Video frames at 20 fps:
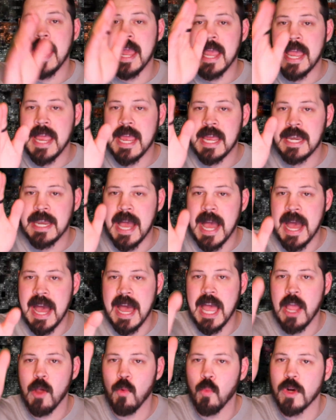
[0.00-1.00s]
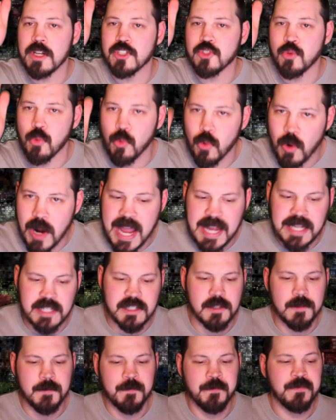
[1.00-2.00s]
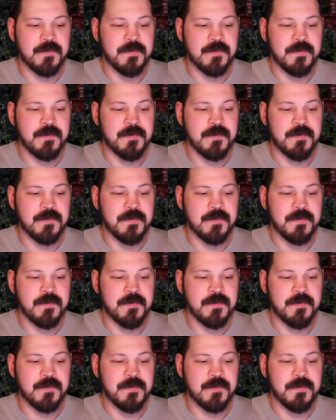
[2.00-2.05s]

and I was right,